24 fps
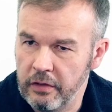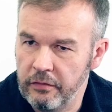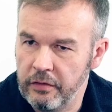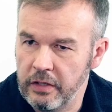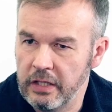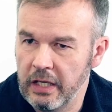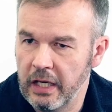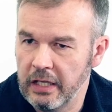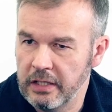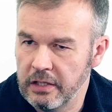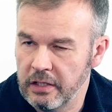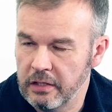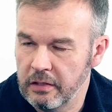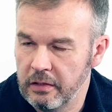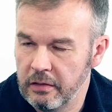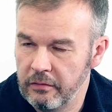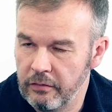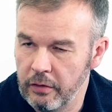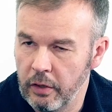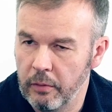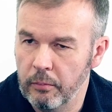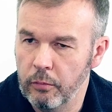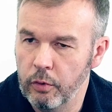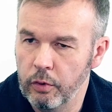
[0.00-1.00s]
you've
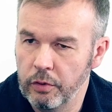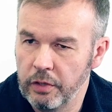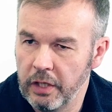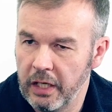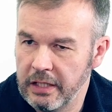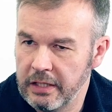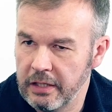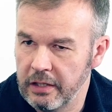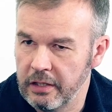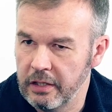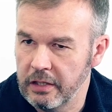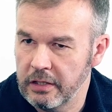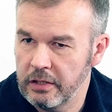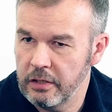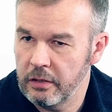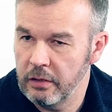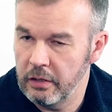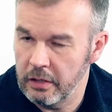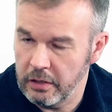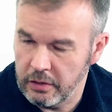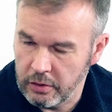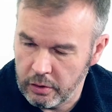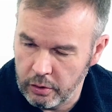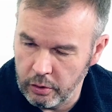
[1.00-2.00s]
got more data
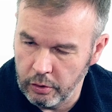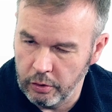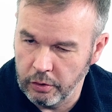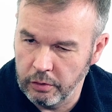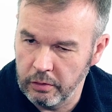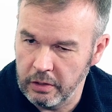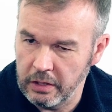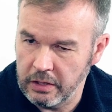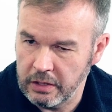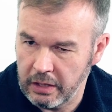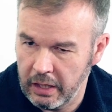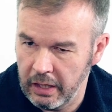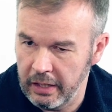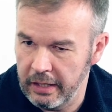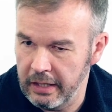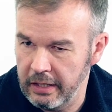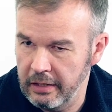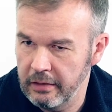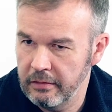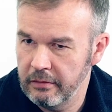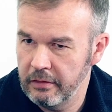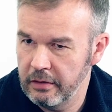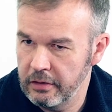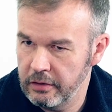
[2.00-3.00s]
that's good, it's
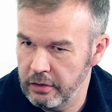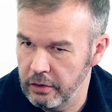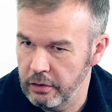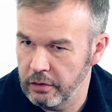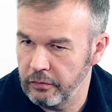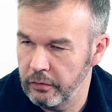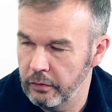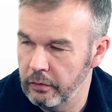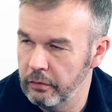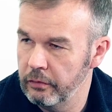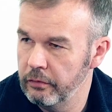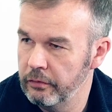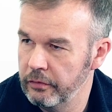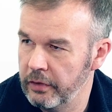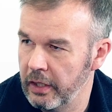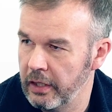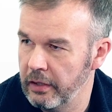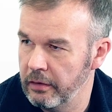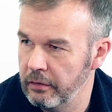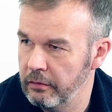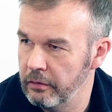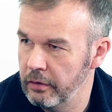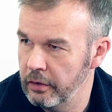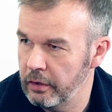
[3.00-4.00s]
clean, it's useful,
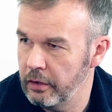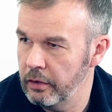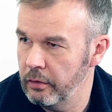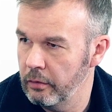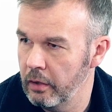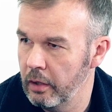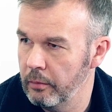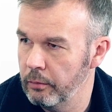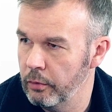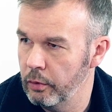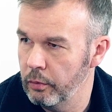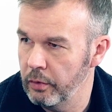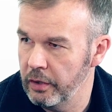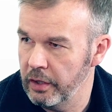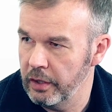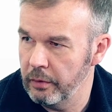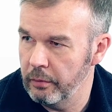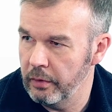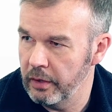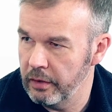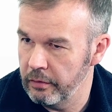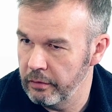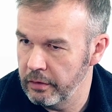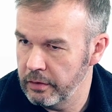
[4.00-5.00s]
then you can do a lot more with it,
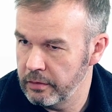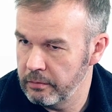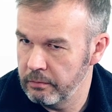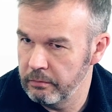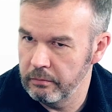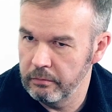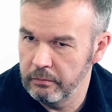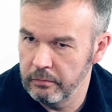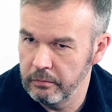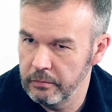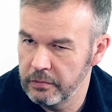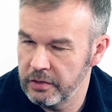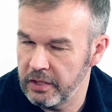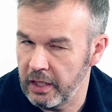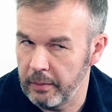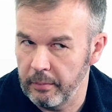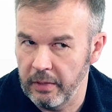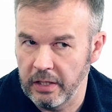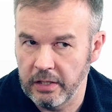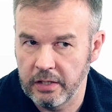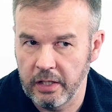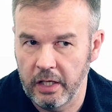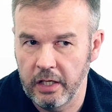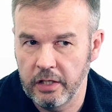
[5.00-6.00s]
whether it's
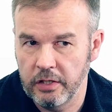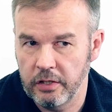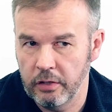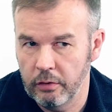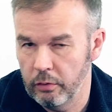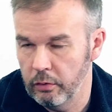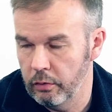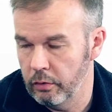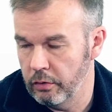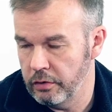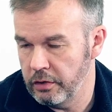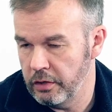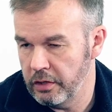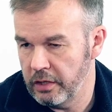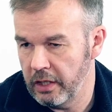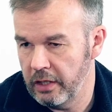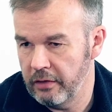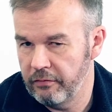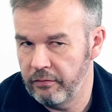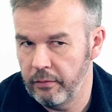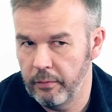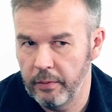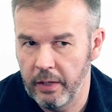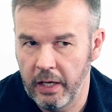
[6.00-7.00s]
segmentation or, as you said,
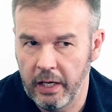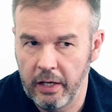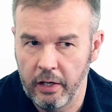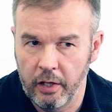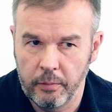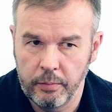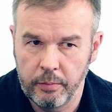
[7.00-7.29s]
from an AI